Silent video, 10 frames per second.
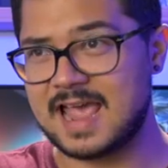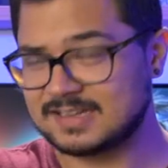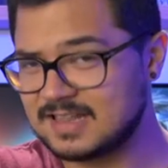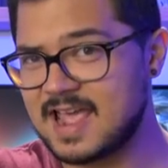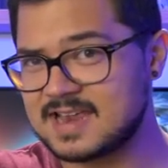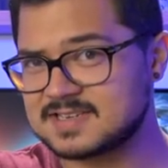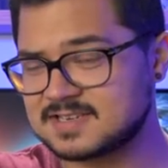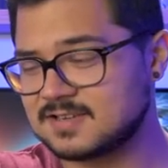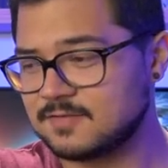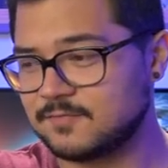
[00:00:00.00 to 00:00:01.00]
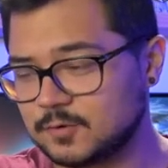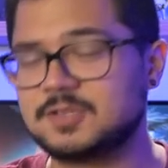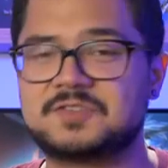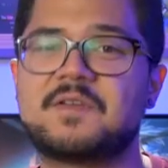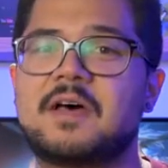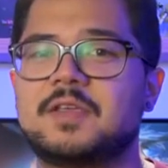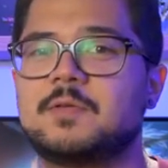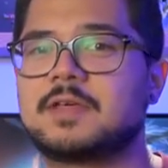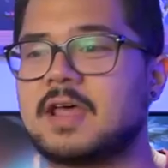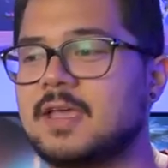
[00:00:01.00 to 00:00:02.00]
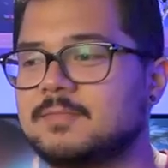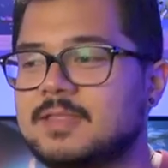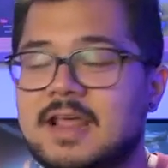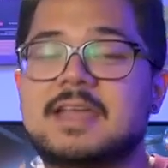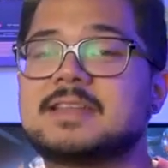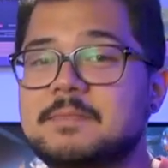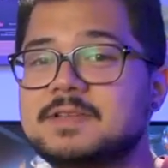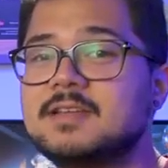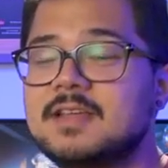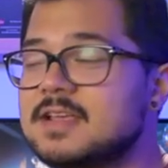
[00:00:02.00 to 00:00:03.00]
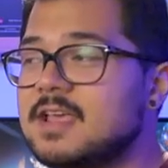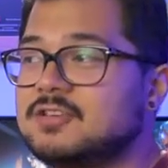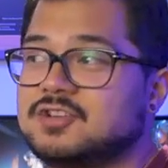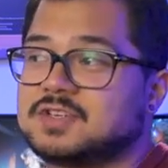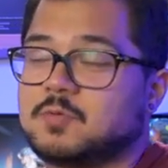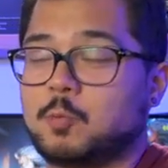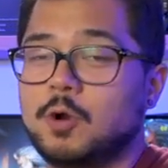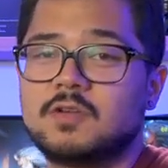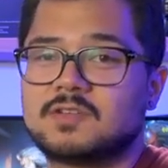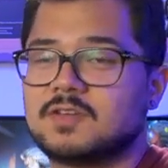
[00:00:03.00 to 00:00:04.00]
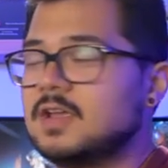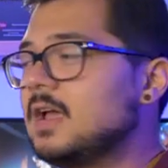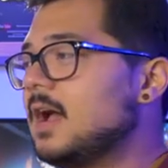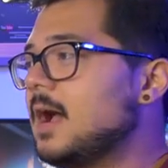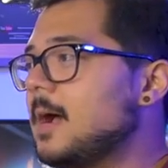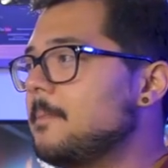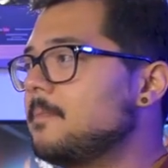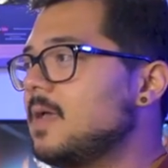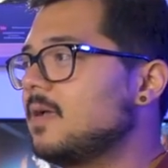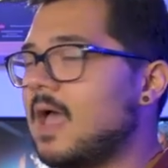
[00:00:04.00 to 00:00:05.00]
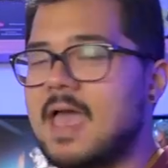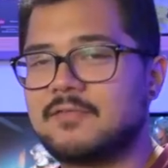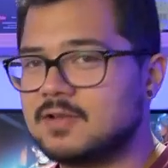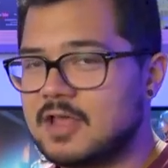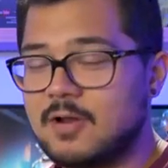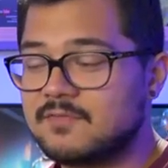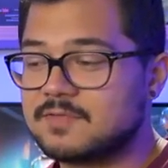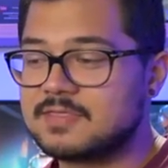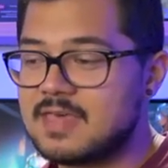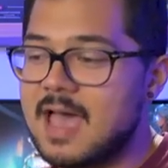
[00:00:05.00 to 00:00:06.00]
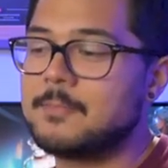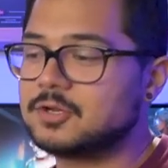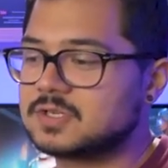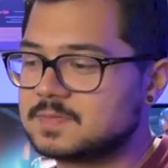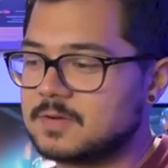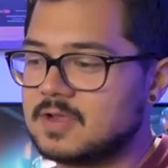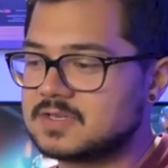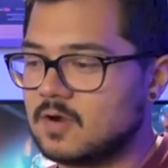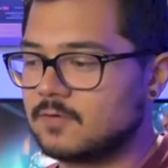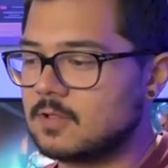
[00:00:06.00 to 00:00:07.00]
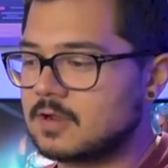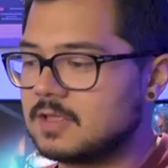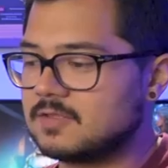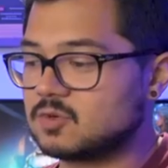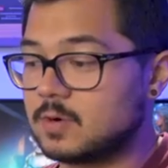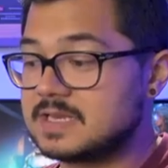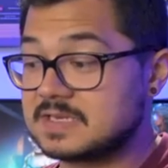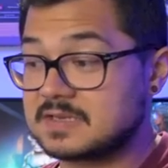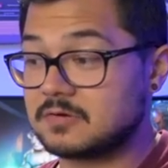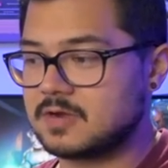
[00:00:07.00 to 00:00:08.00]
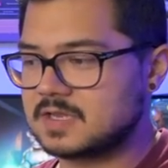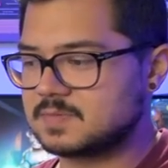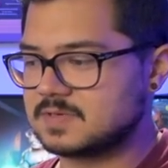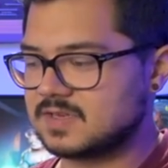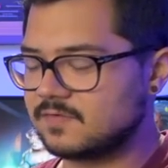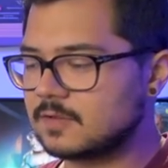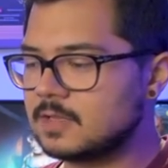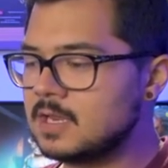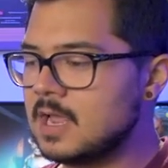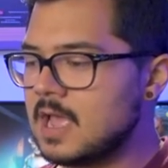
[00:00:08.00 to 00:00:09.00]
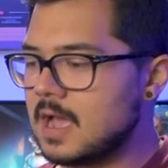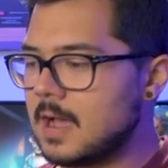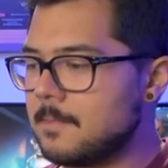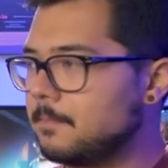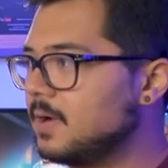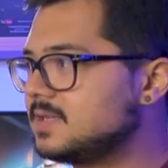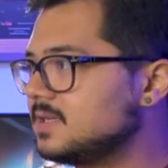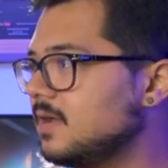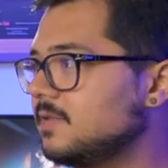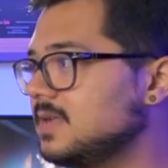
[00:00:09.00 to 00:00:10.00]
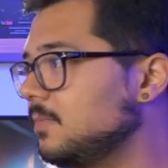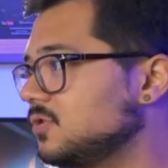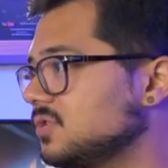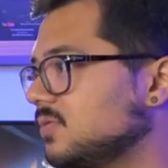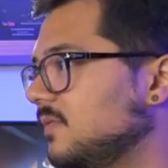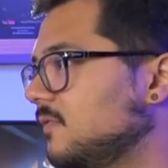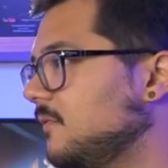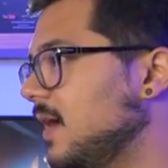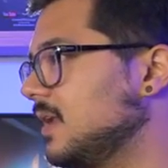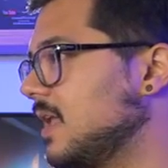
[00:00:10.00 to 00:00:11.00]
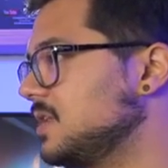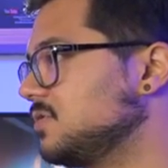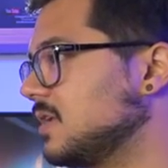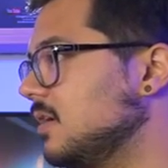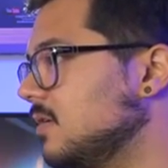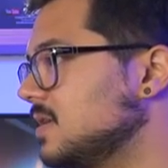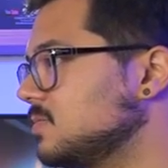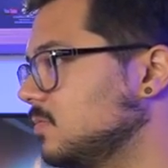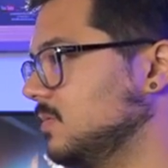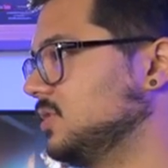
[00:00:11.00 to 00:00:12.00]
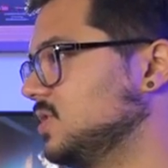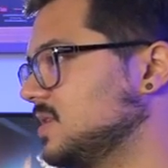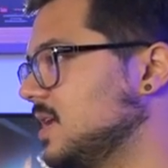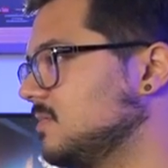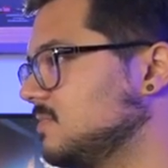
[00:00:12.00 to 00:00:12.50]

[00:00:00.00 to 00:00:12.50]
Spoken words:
and last voltage value that I attempted. It just worked. I don't have that much experience overclocking the 2600X specifically, but the temperatures are even fine. In case you're curious, it just hit